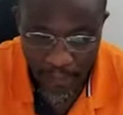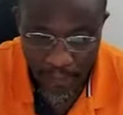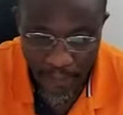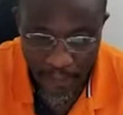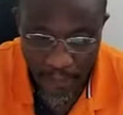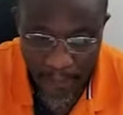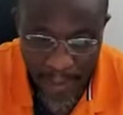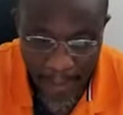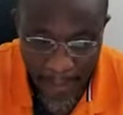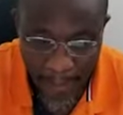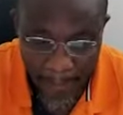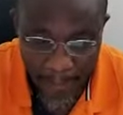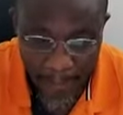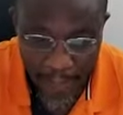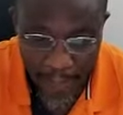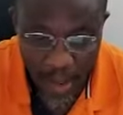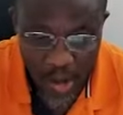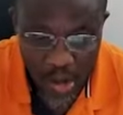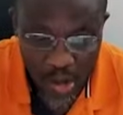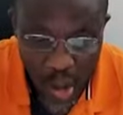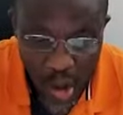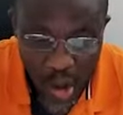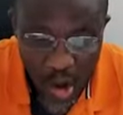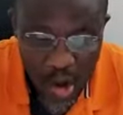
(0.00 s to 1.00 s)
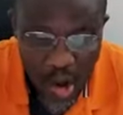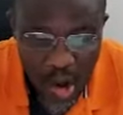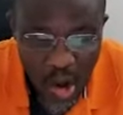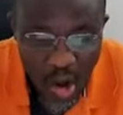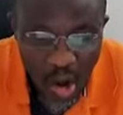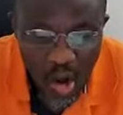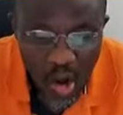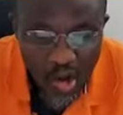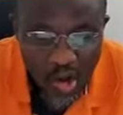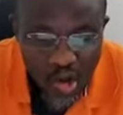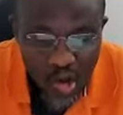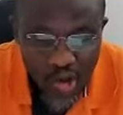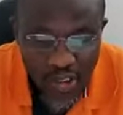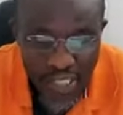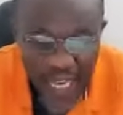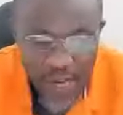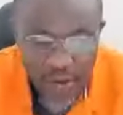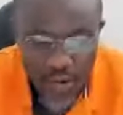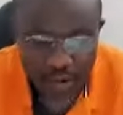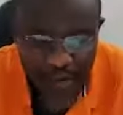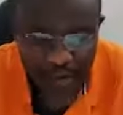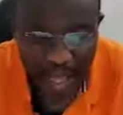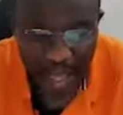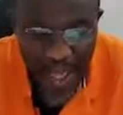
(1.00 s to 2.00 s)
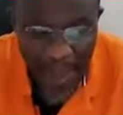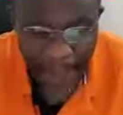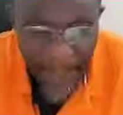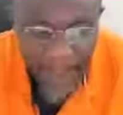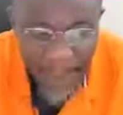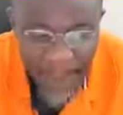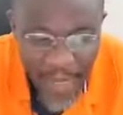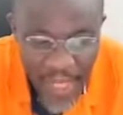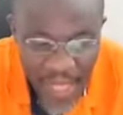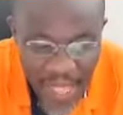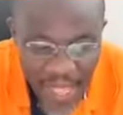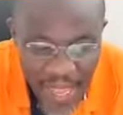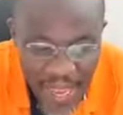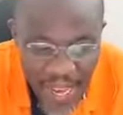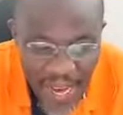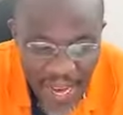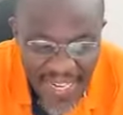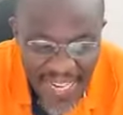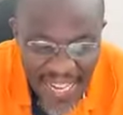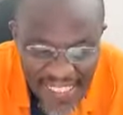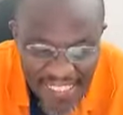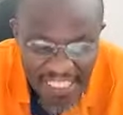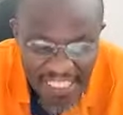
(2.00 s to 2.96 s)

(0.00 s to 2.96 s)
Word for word: Amen. So to tell you that the